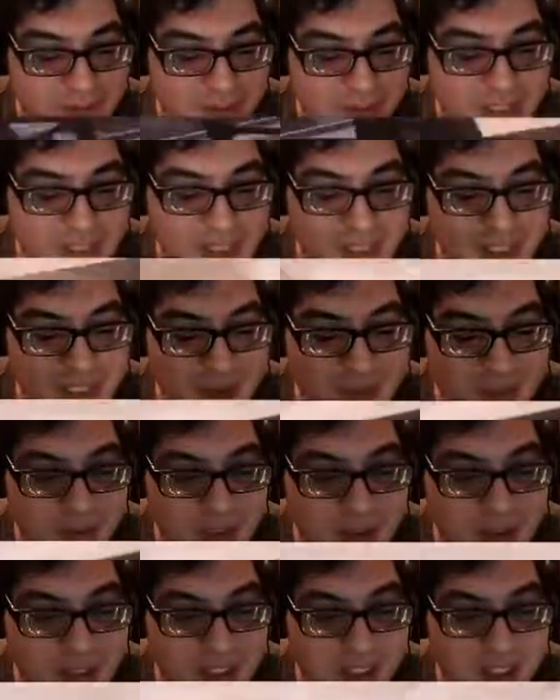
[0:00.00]
But then again, they're
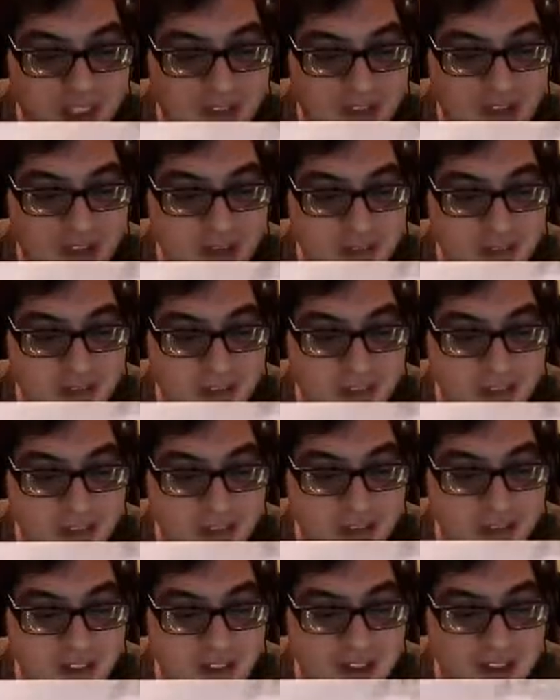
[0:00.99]
probably conscripts,
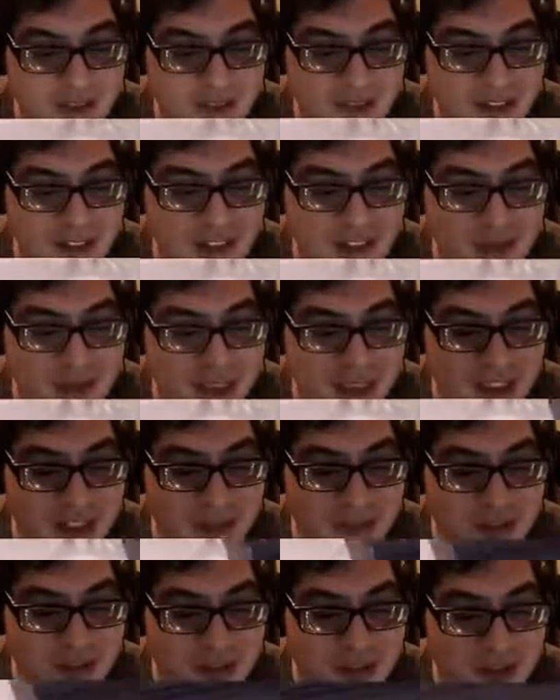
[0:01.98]
so we gotta pity
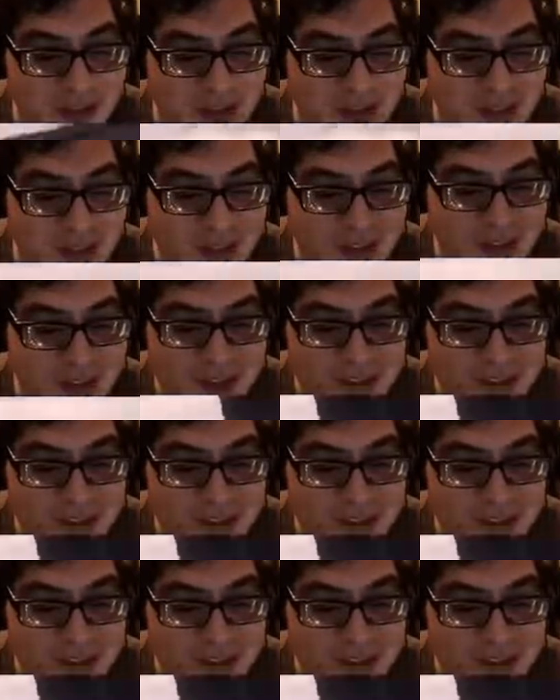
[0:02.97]
them just a little bit.